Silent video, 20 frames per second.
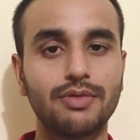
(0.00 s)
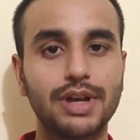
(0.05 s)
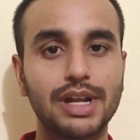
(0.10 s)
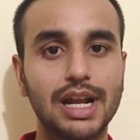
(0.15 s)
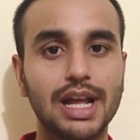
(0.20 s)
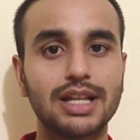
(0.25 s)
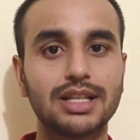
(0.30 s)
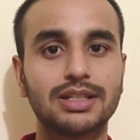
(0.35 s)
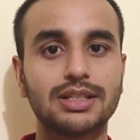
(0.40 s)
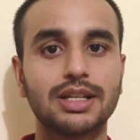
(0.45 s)

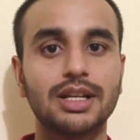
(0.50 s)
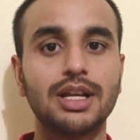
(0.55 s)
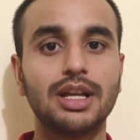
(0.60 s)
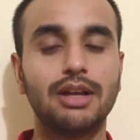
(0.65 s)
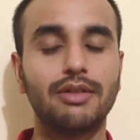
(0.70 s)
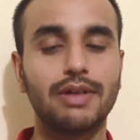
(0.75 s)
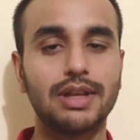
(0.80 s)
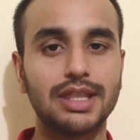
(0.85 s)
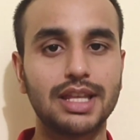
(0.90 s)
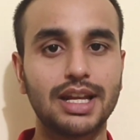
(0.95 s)
whereas
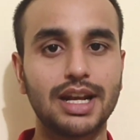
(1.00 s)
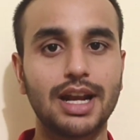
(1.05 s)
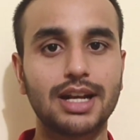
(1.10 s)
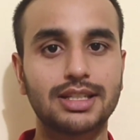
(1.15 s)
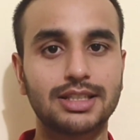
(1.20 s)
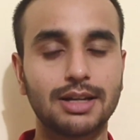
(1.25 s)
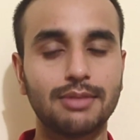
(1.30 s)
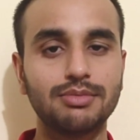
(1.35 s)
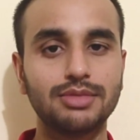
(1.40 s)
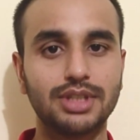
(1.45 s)
when there are
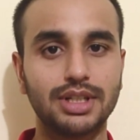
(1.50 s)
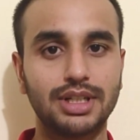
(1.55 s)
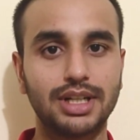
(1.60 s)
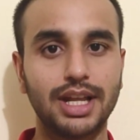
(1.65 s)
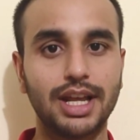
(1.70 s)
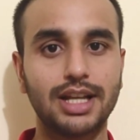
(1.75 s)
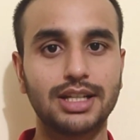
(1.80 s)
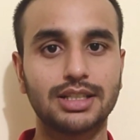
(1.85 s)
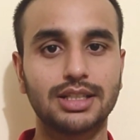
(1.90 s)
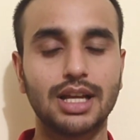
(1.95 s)
sums, it
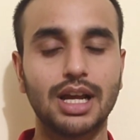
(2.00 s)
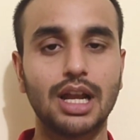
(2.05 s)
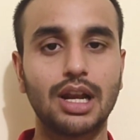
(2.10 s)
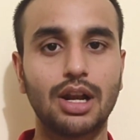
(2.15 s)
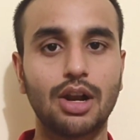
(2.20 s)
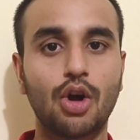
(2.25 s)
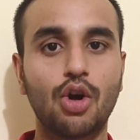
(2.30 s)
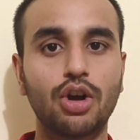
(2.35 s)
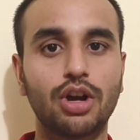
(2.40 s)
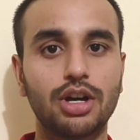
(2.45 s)
takes a
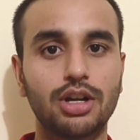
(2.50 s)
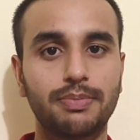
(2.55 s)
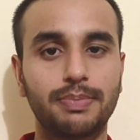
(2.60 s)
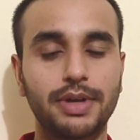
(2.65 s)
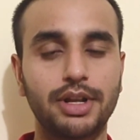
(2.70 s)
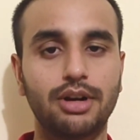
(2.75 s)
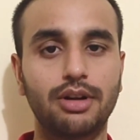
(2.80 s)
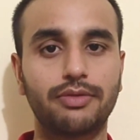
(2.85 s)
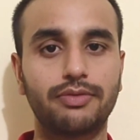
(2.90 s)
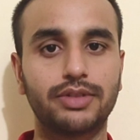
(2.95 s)
longer
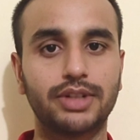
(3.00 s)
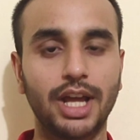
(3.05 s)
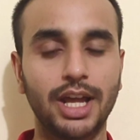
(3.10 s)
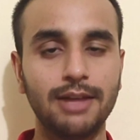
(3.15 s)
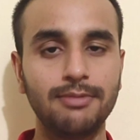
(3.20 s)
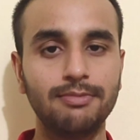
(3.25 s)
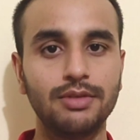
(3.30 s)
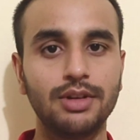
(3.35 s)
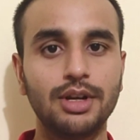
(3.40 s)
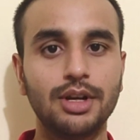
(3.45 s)
period of
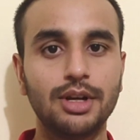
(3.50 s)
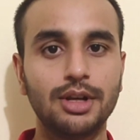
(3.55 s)
time.